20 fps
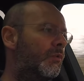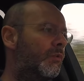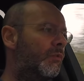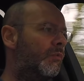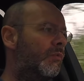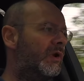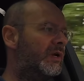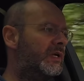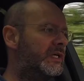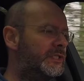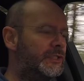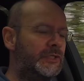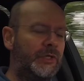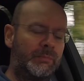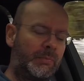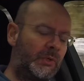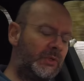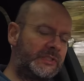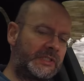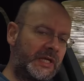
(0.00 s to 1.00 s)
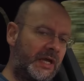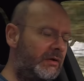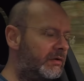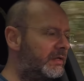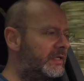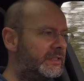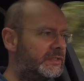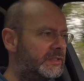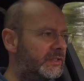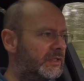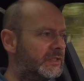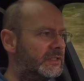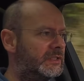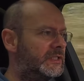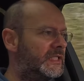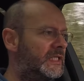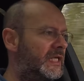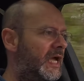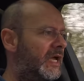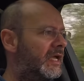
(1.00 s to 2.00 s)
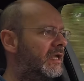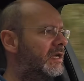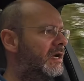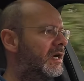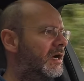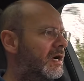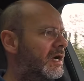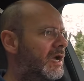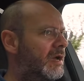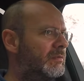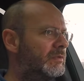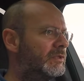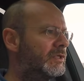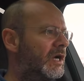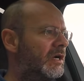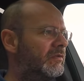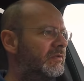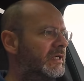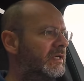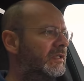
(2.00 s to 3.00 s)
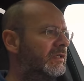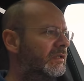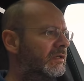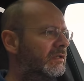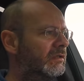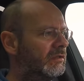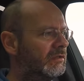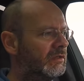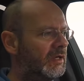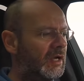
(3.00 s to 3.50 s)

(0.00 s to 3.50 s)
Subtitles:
What I should point out is that today I am driving